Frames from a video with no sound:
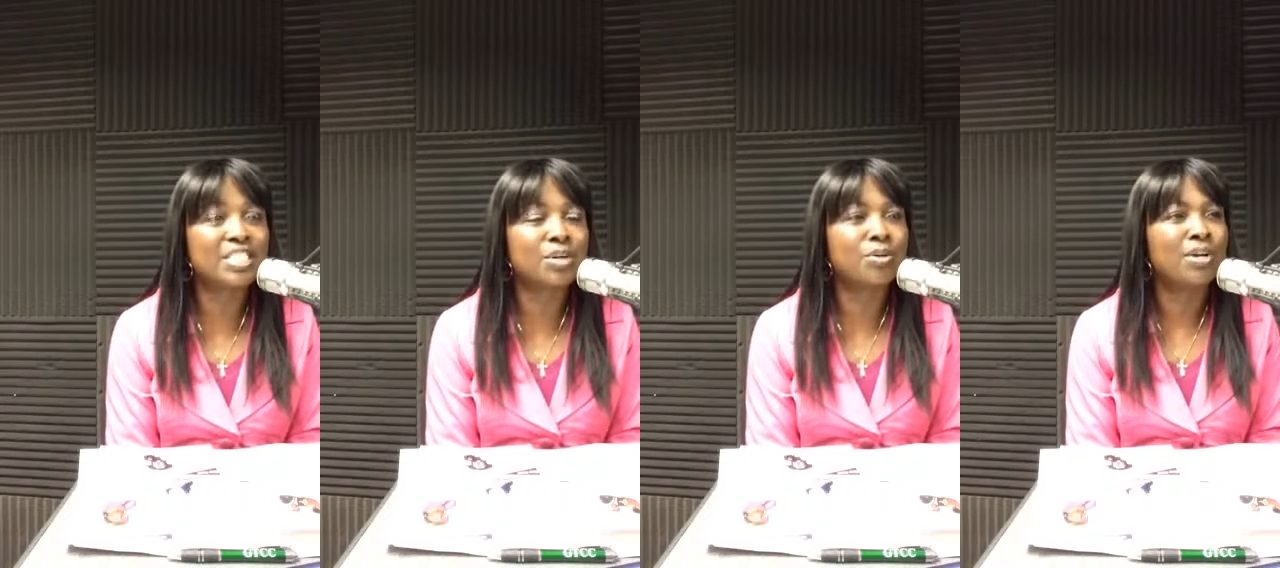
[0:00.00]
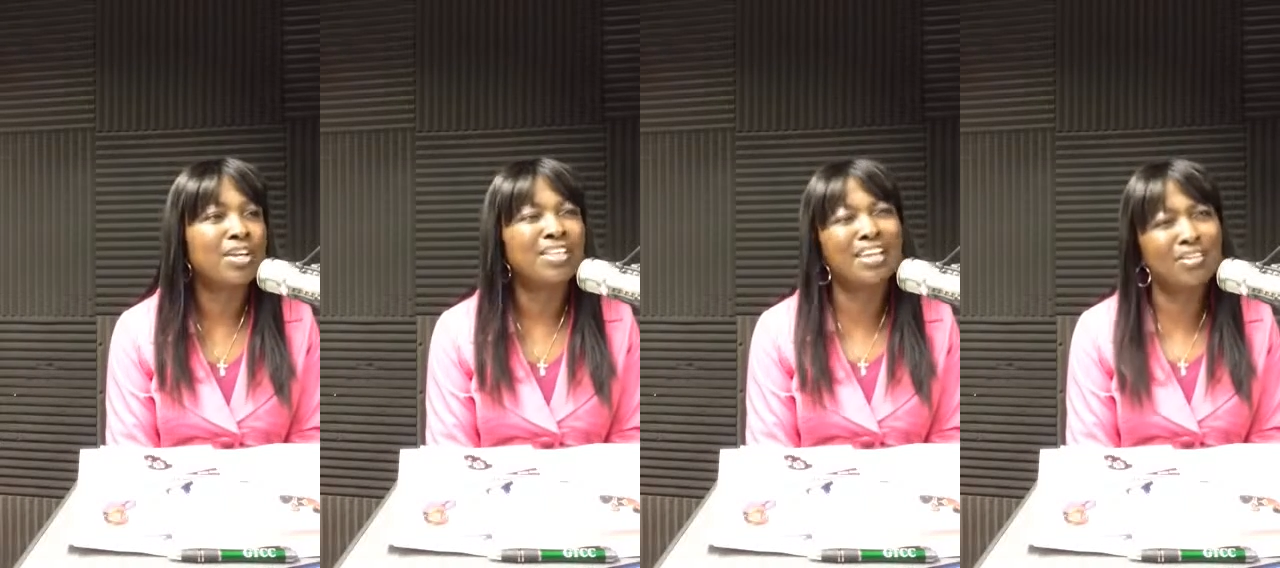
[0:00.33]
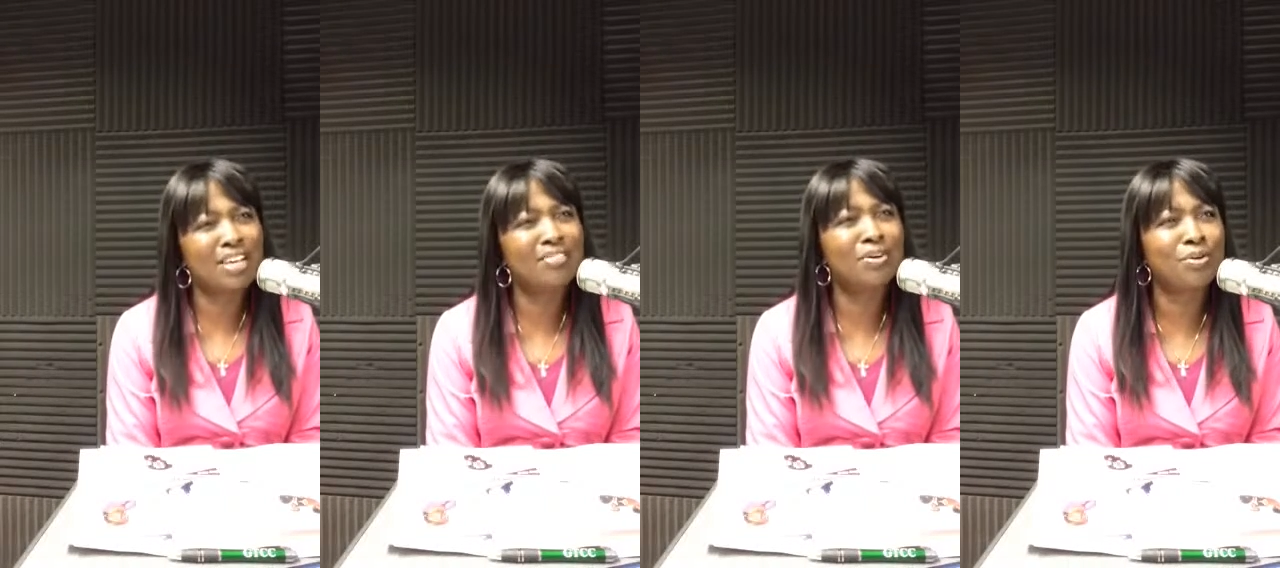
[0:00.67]
So they
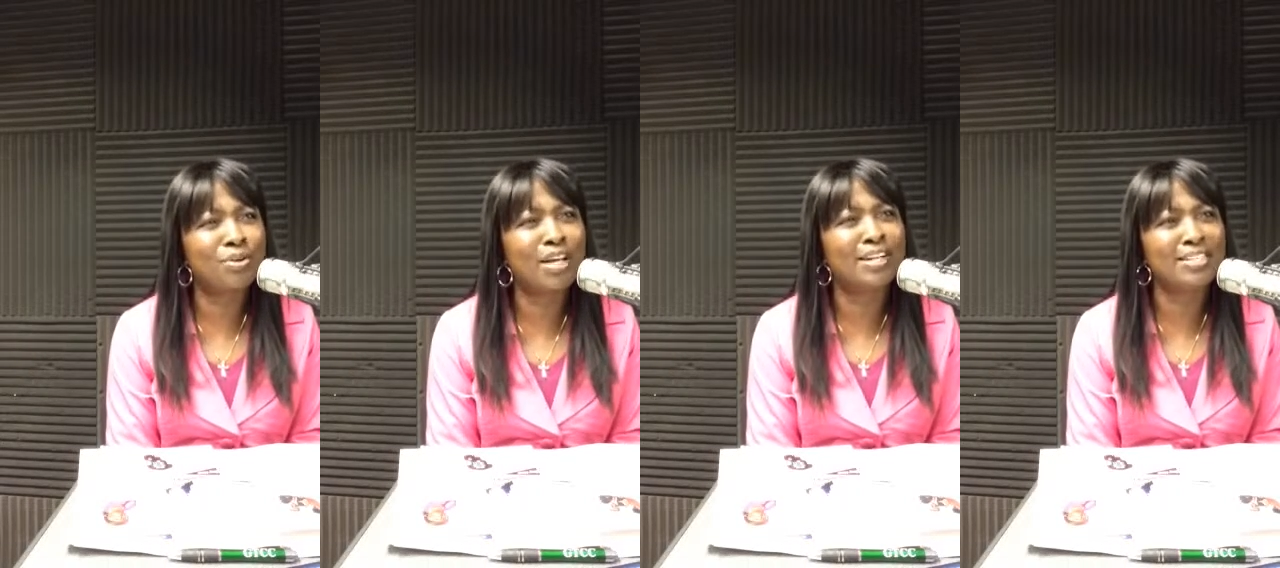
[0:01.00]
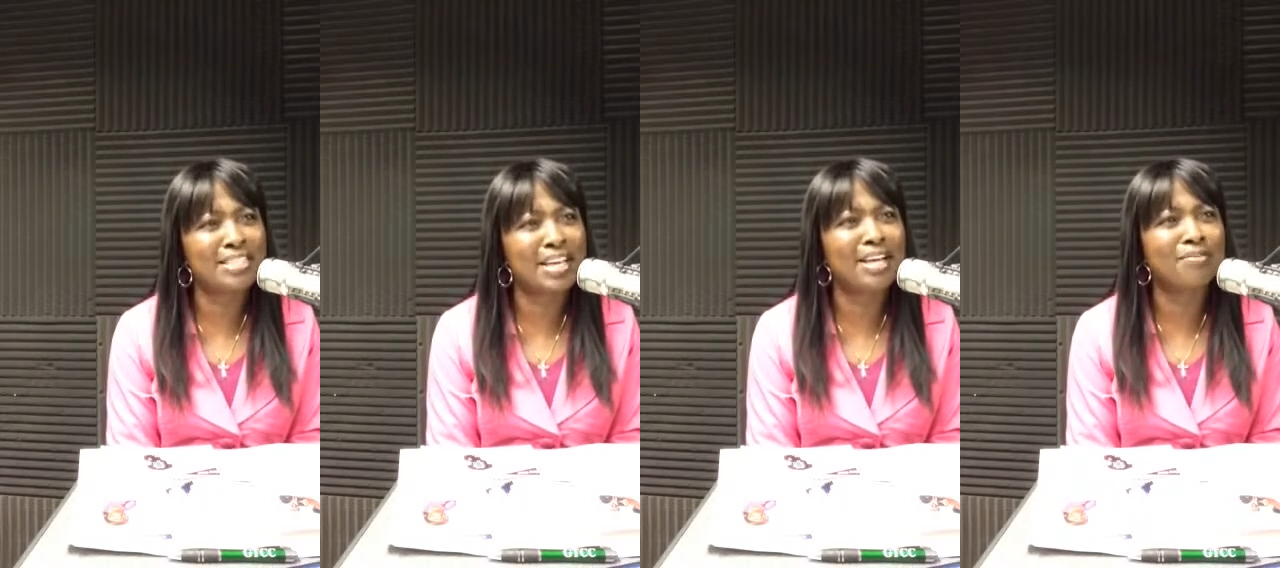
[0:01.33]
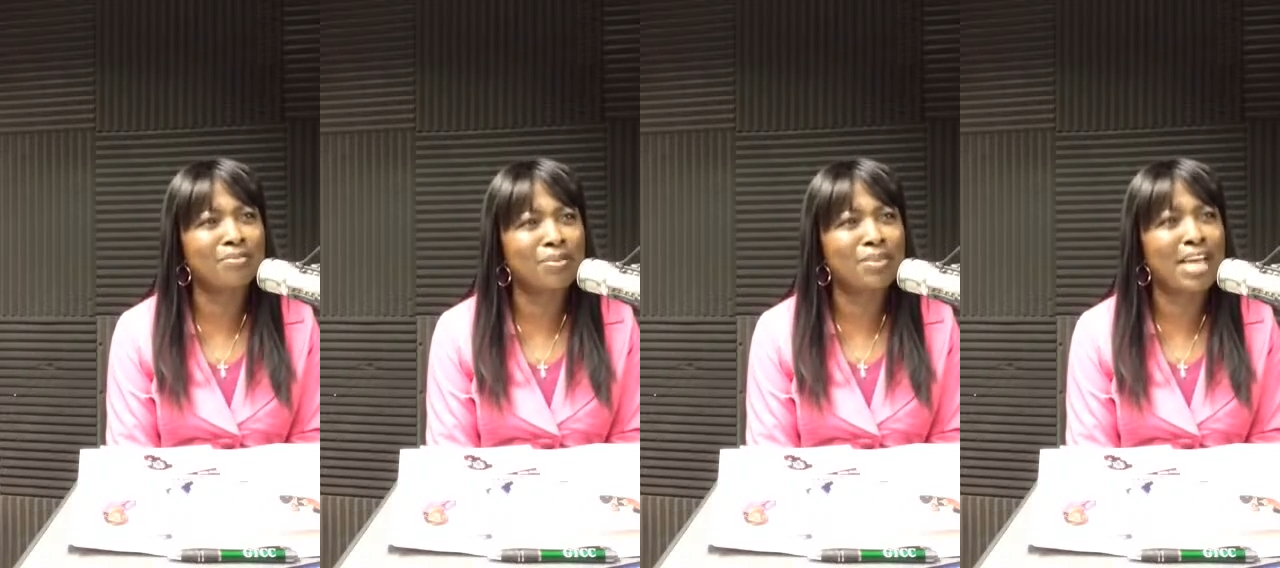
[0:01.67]
don't have a whole lot of
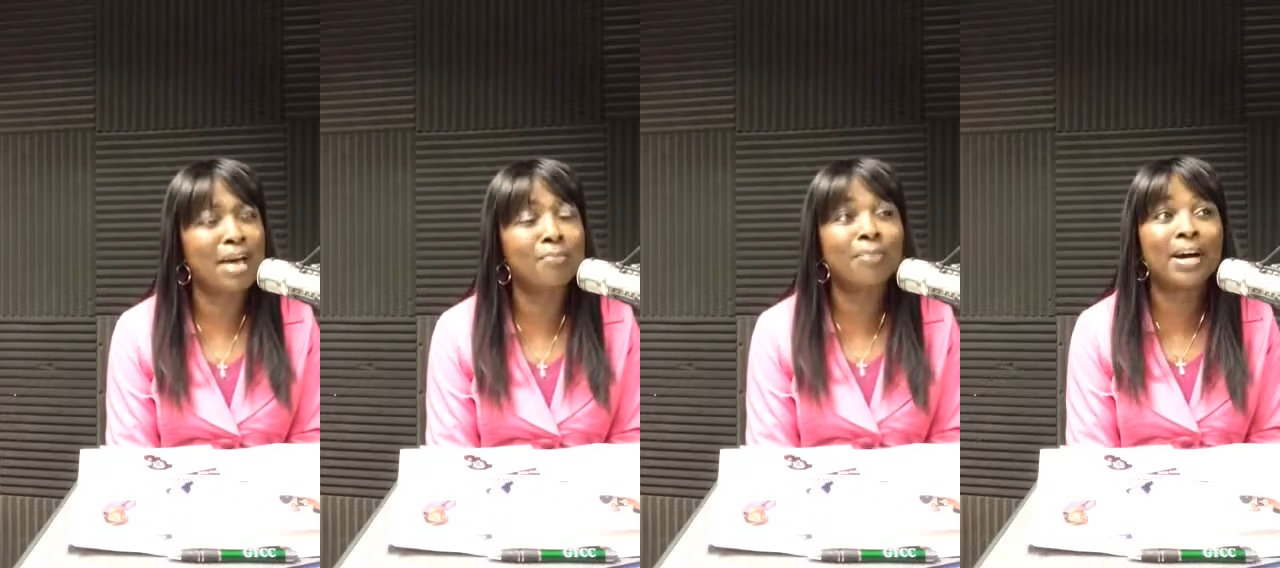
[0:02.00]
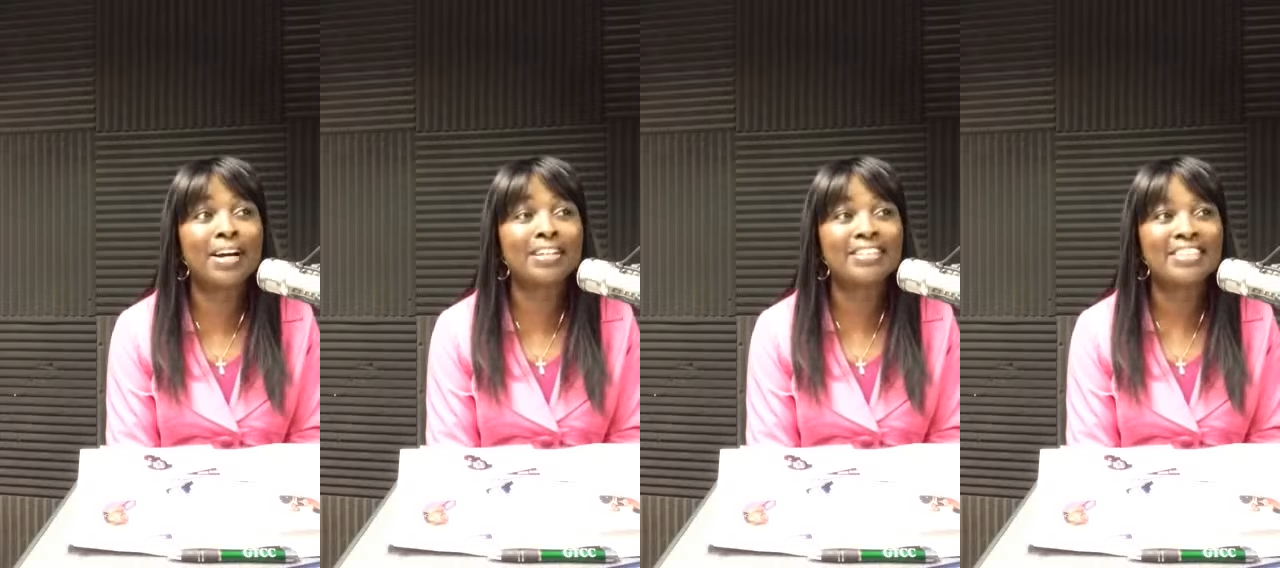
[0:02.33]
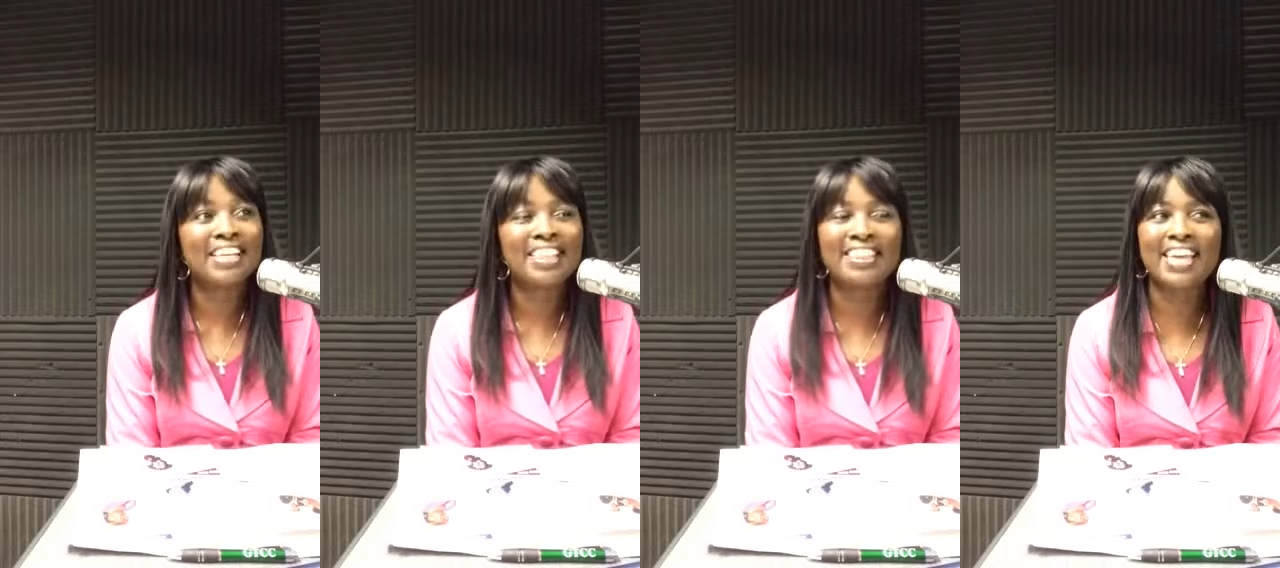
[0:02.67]
time for that,
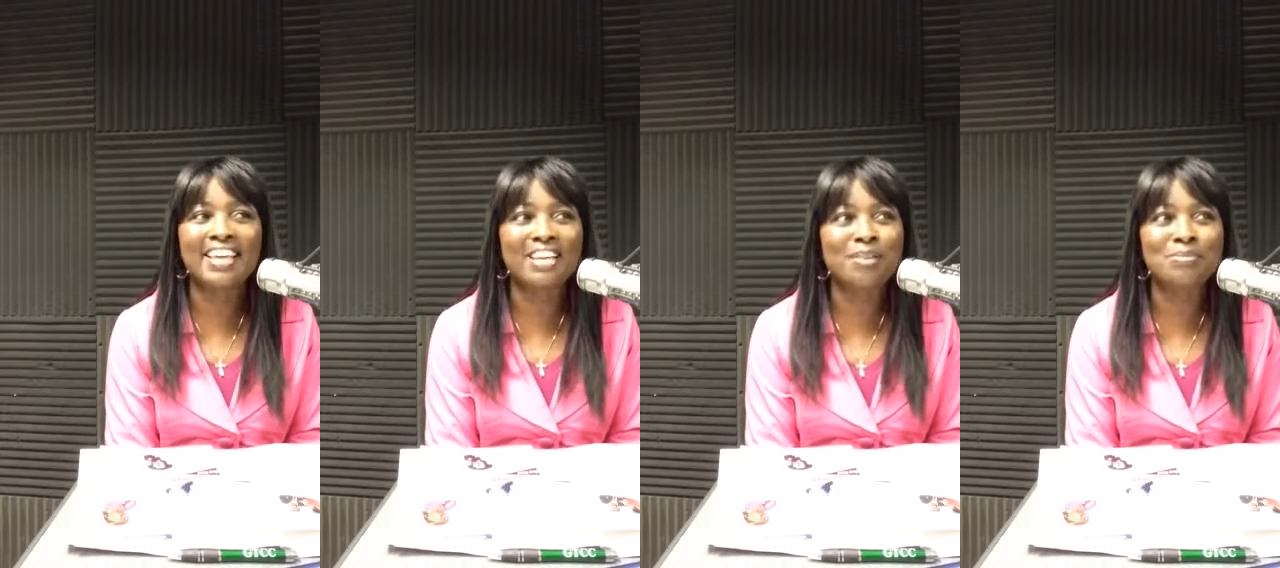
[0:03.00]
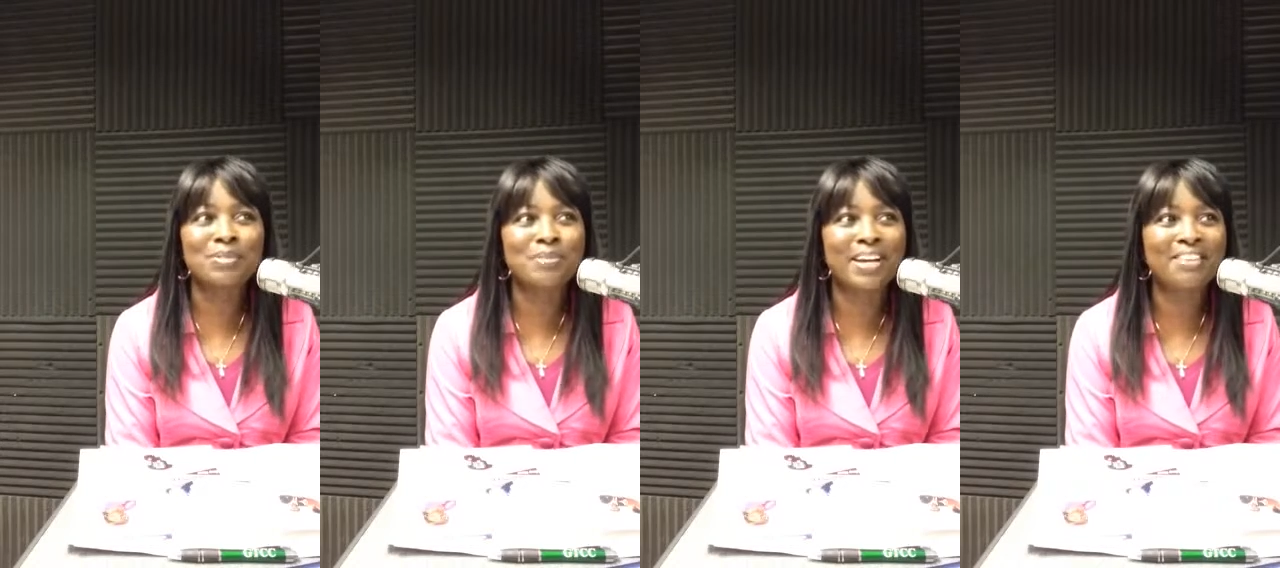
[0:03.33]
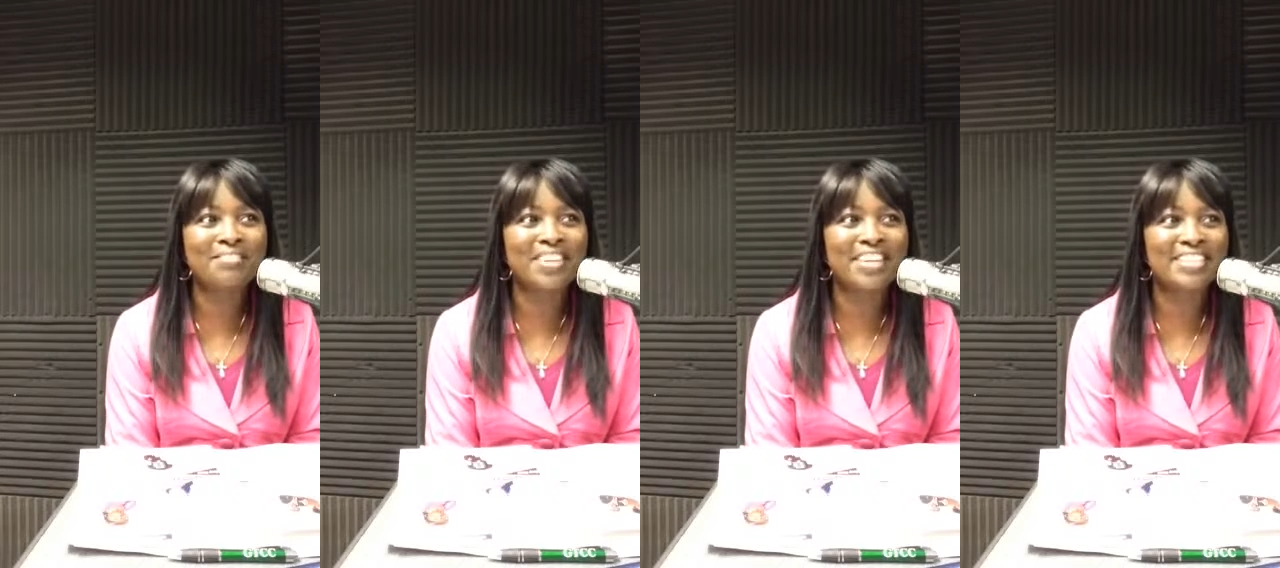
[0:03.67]
but they come to my
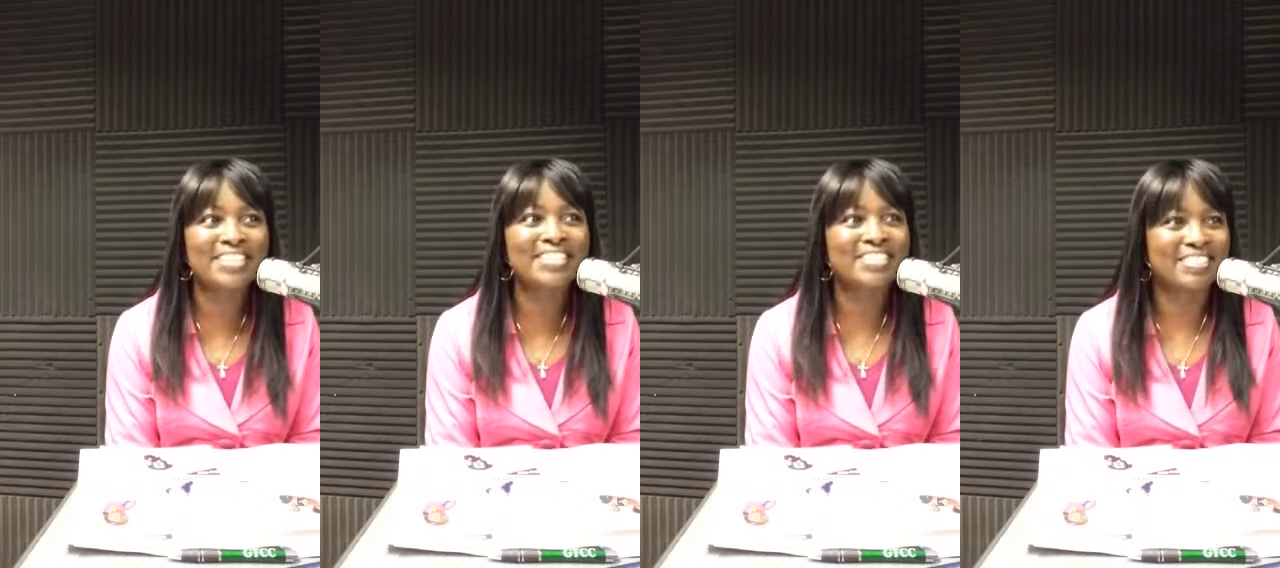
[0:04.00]
events.